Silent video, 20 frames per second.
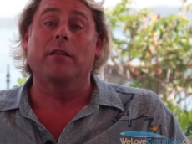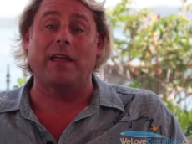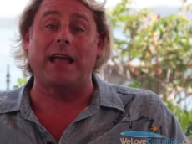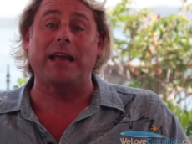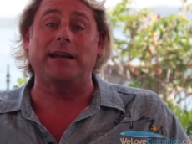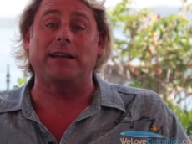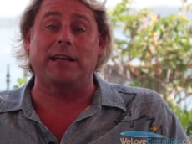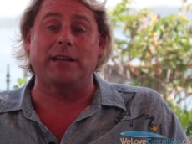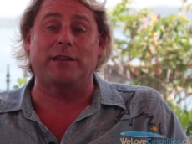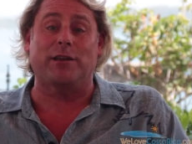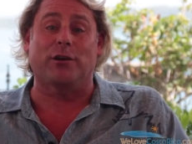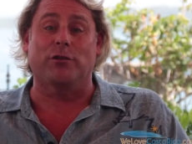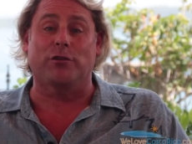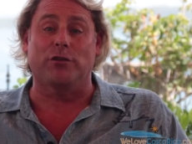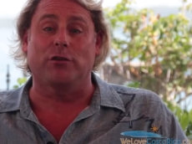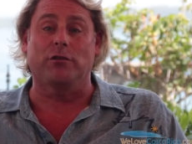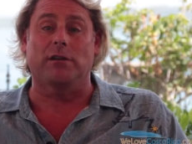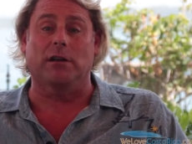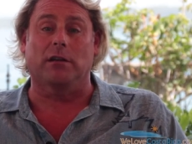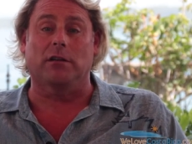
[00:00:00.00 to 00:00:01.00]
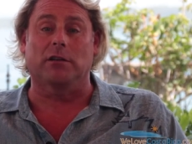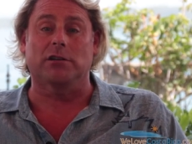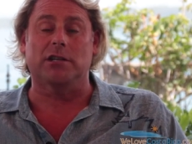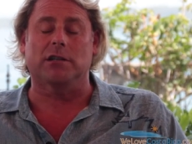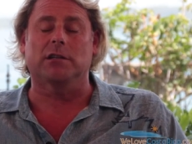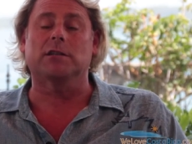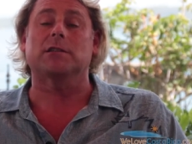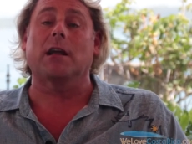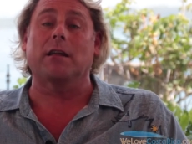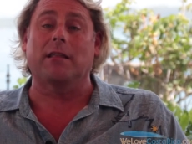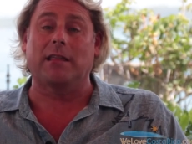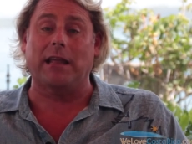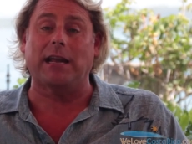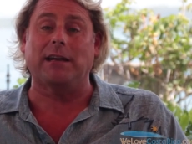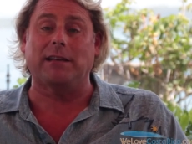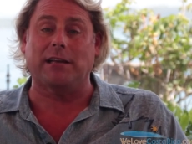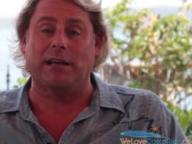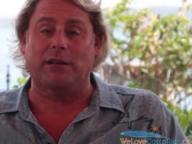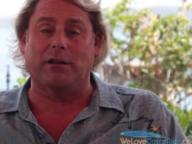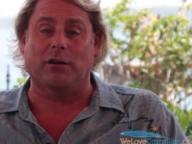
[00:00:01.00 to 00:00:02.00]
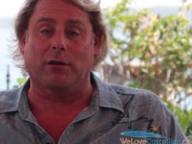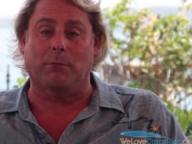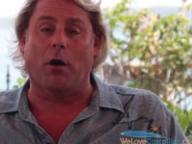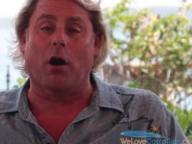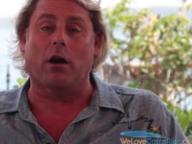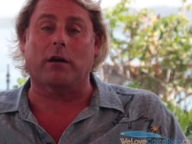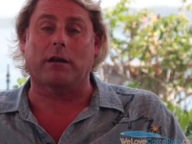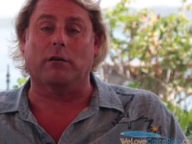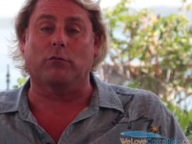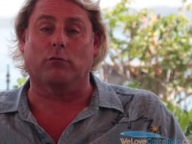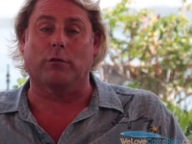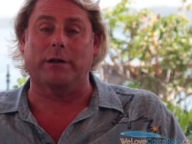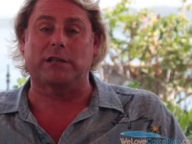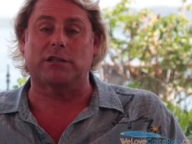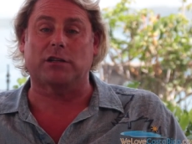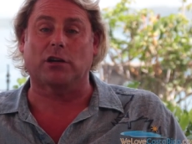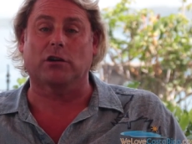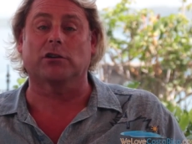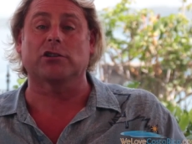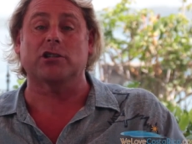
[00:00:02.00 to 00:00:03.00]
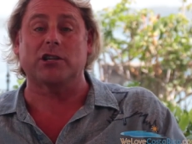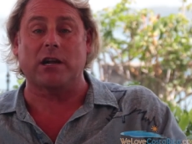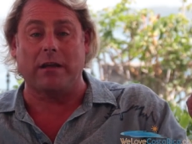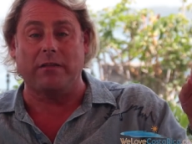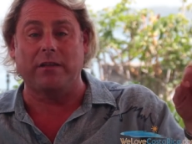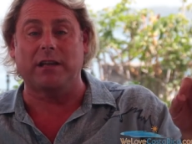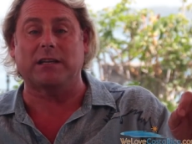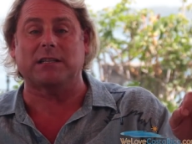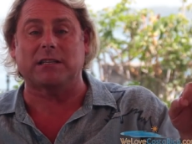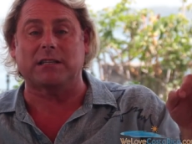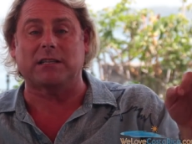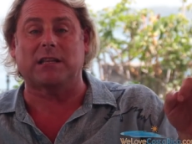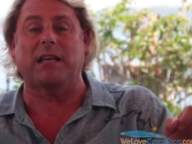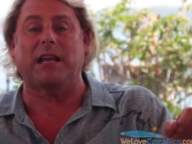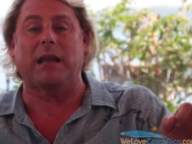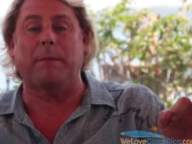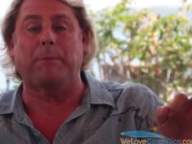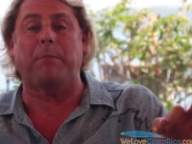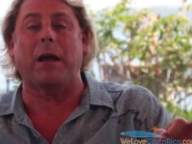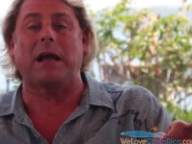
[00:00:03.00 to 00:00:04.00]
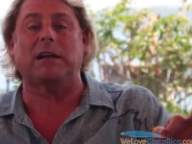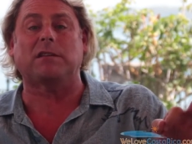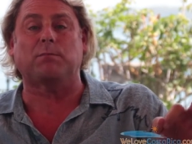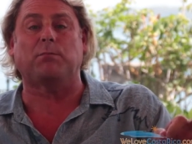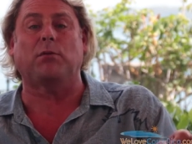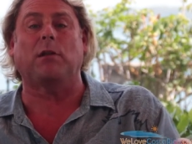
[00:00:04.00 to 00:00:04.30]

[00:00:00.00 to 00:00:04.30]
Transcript: They did their due diligence, they did their market research, and this is the best